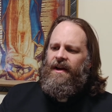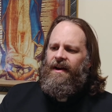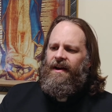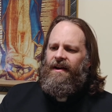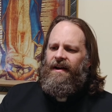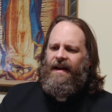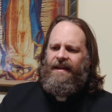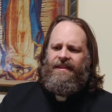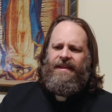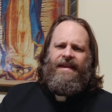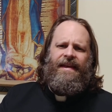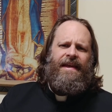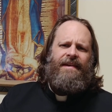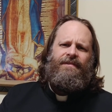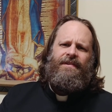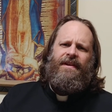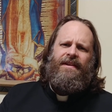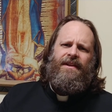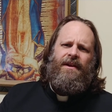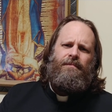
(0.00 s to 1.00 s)
Uh, I think he
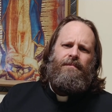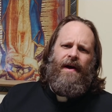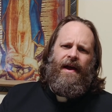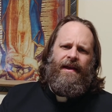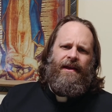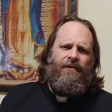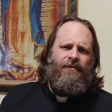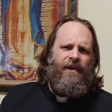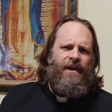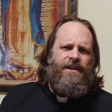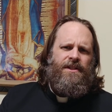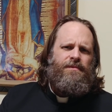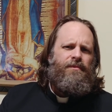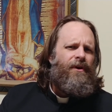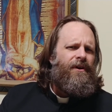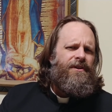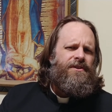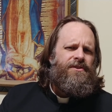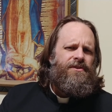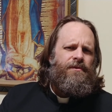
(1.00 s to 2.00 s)
even ended up buying a red
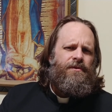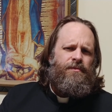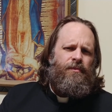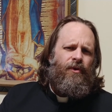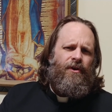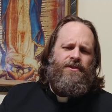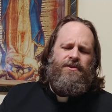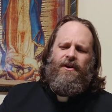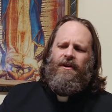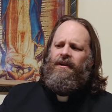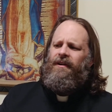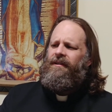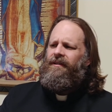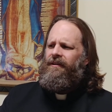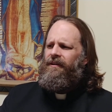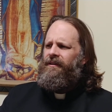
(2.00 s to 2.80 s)
sports, sports car.